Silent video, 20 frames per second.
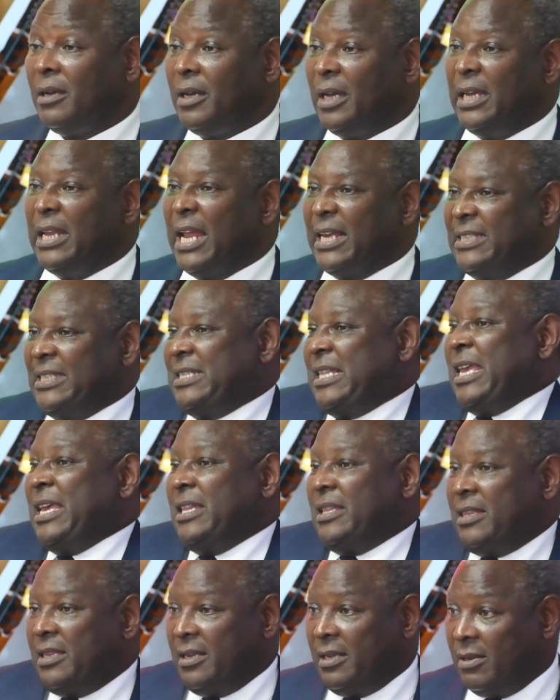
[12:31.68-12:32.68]
in a
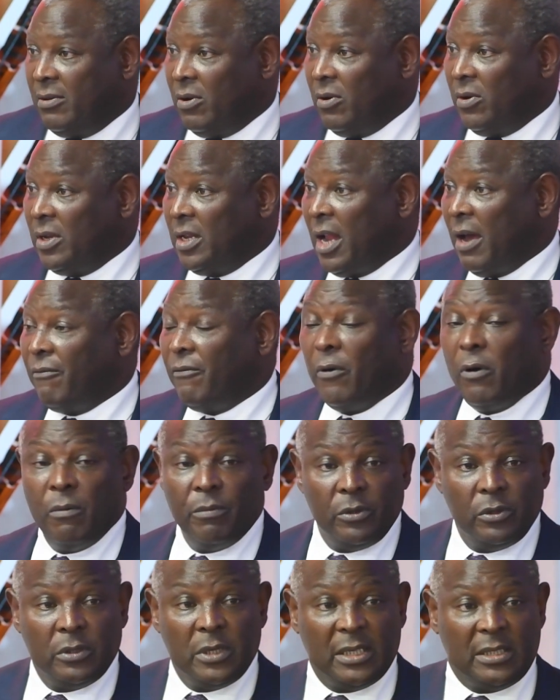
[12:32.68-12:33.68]
state or in a form.
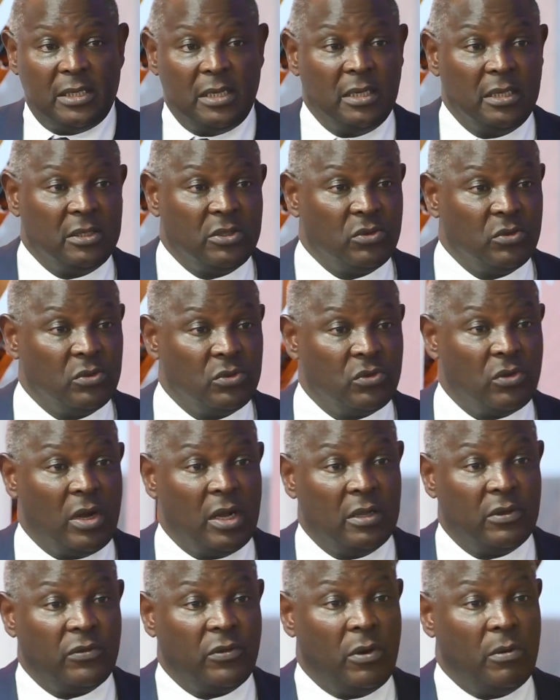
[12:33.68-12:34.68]
You just need to
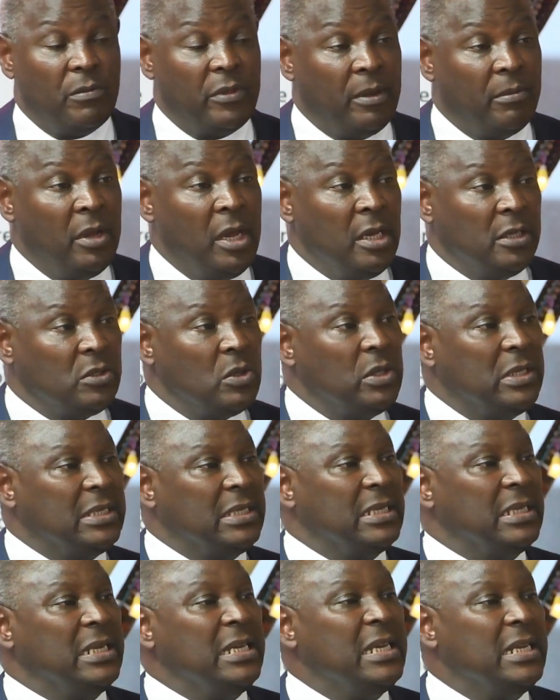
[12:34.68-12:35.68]
transform it. So it's
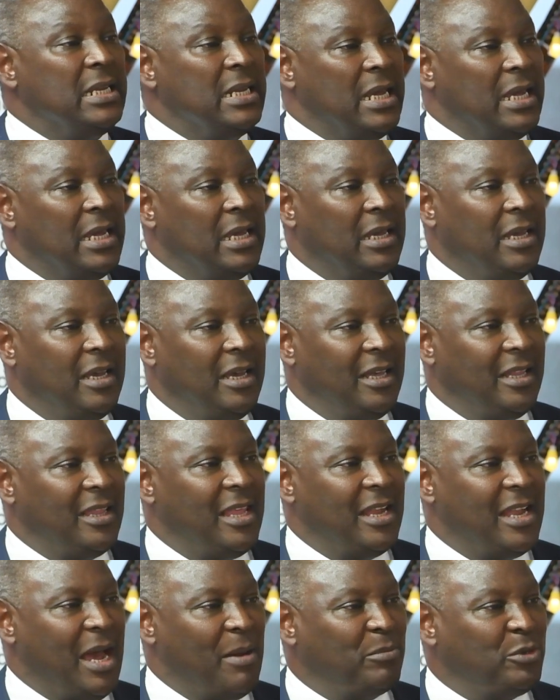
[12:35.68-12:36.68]
really,
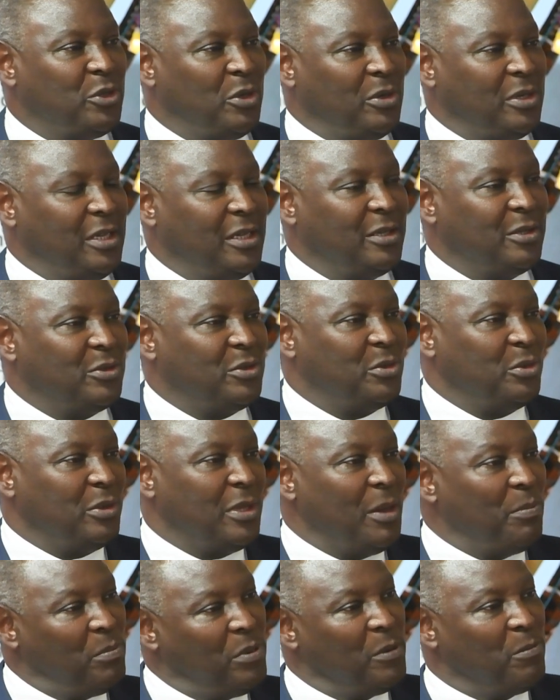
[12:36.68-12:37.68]
then I'm talking to
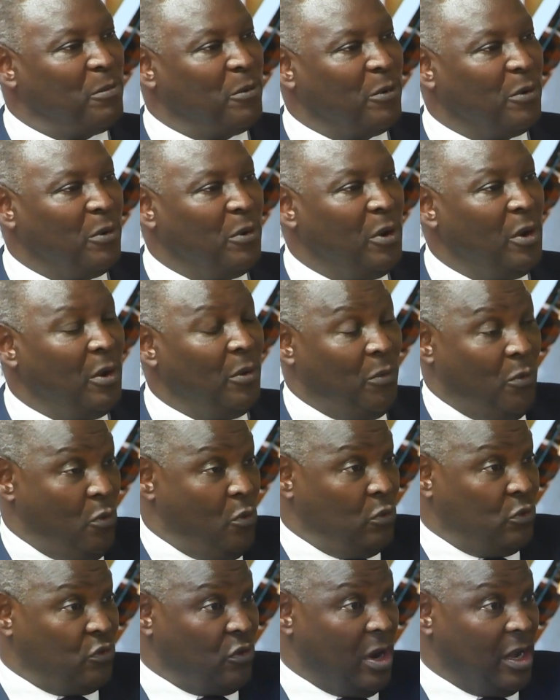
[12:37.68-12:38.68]
the people
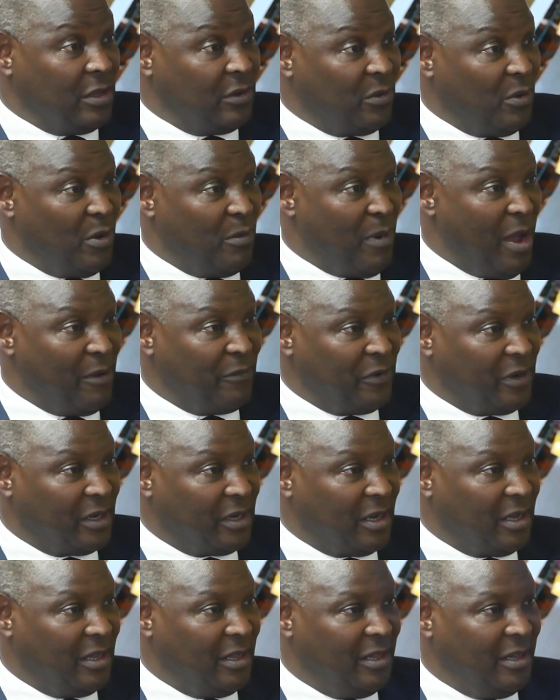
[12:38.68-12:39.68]
who transform
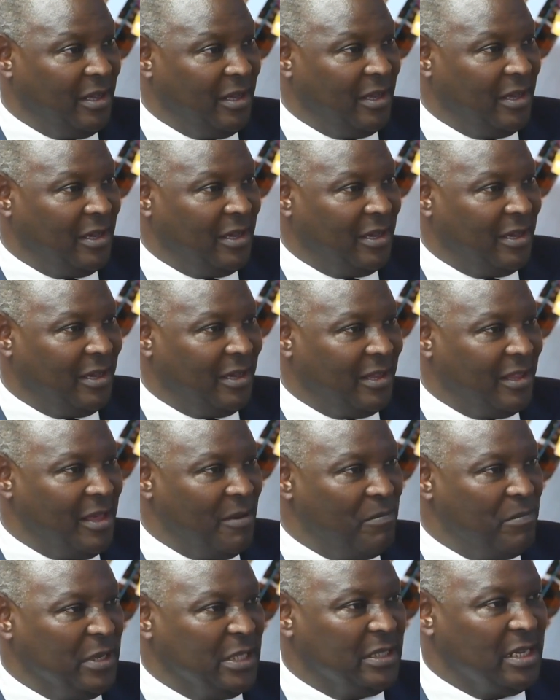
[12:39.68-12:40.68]
Africa. The
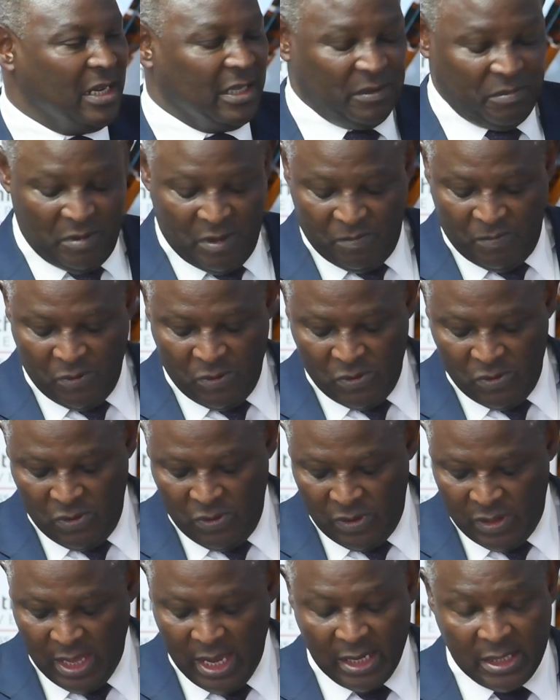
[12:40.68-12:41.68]
business people,
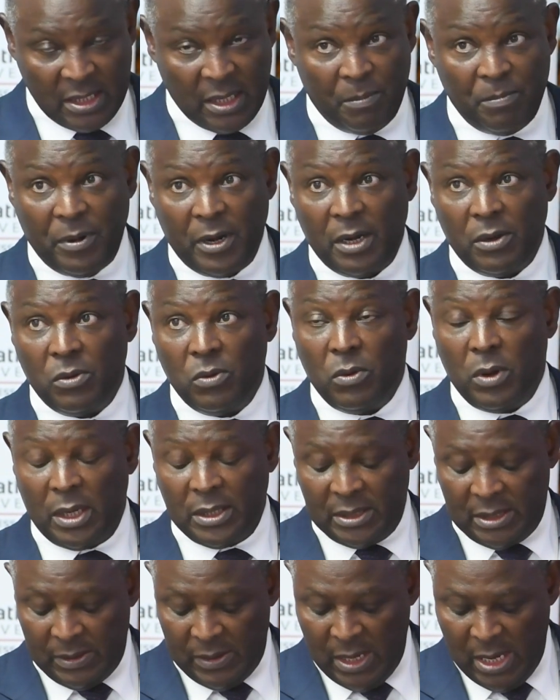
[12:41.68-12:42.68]
the
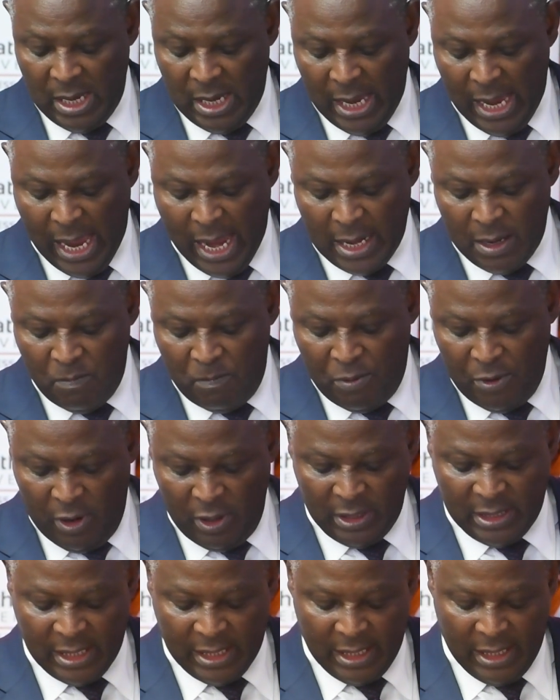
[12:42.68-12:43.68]
entrepreneurs. And
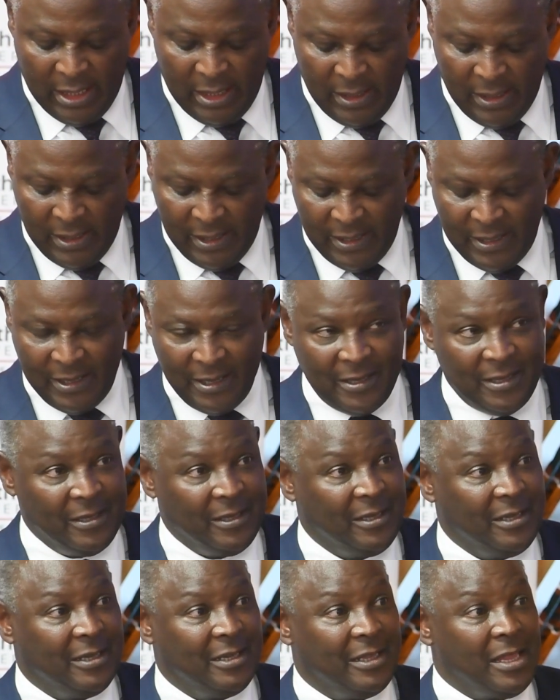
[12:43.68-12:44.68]
broadly,
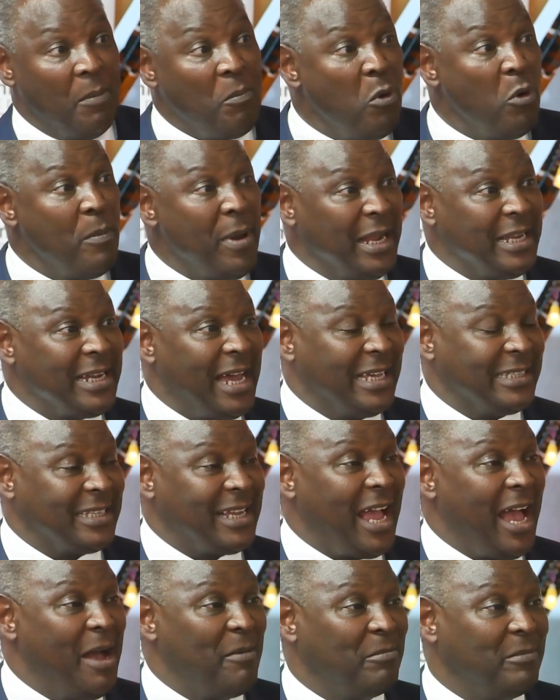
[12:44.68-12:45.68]
the movement has
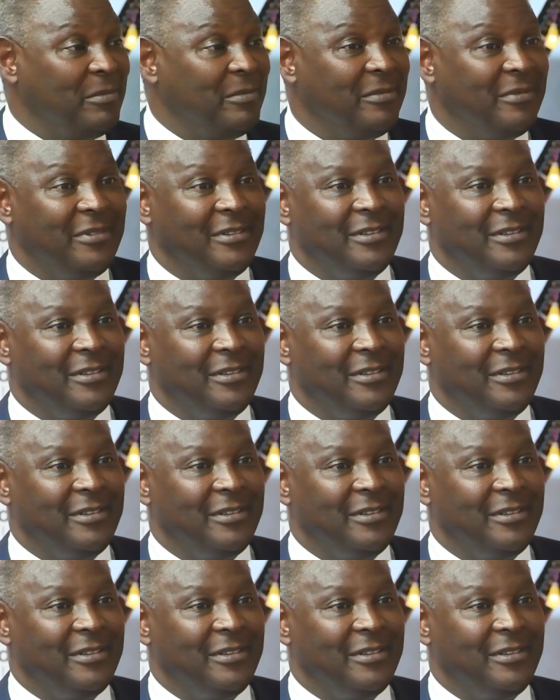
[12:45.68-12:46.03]
come.